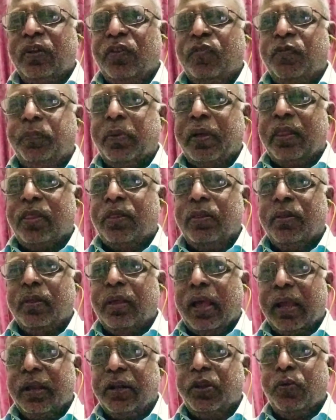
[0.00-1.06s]
tense passive
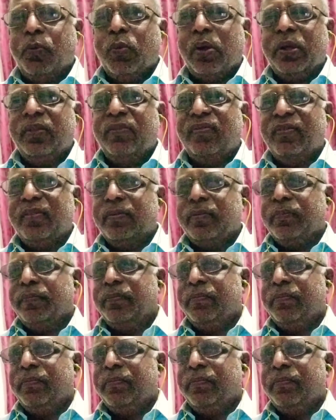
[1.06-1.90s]
active voice.